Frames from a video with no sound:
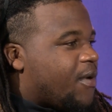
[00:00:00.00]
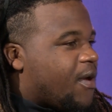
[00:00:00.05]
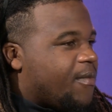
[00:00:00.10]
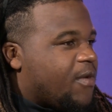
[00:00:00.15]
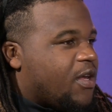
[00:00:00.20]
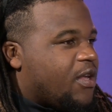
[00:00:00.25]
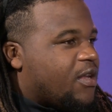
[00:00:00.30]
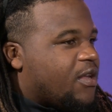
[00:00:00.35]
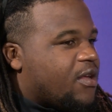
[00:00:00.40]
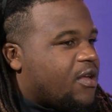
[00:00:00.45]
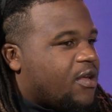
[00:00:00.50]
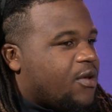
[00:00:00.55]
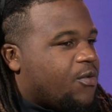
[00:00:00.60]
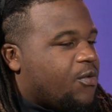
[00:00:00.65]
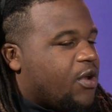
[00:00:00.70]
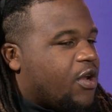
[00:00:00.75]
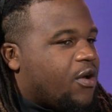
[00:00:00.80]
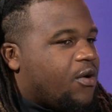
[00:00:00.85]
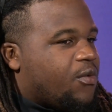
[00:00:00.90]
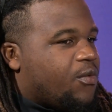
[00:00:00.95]
I mean,
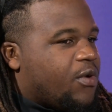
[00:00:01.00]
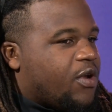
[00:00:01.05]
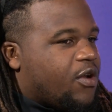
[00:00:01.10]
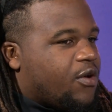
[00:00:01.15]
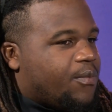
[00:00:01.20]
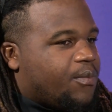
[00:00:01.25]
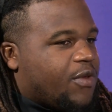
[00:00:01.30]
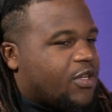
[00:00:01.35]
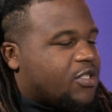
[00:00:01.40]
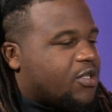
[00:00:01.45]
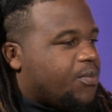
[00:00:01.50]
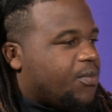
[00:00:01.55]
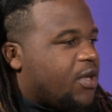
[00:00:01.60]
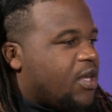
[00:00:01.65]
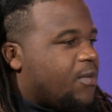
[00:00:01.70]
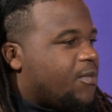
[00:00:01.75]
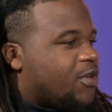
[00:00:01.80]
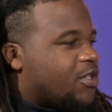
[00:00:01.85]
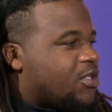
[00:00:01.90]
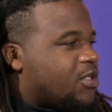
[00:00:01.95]
we don't miss a
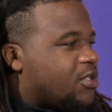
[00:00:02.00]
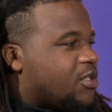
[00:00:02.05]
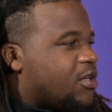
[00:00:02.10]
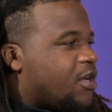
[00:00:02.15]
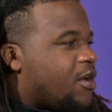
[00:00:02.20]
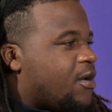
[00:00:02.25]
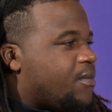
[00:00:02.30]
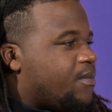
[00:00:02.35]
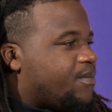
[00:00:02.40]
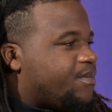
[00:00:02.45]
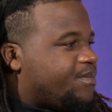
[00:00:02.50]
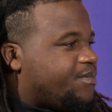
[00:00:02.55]
beat, miss a step.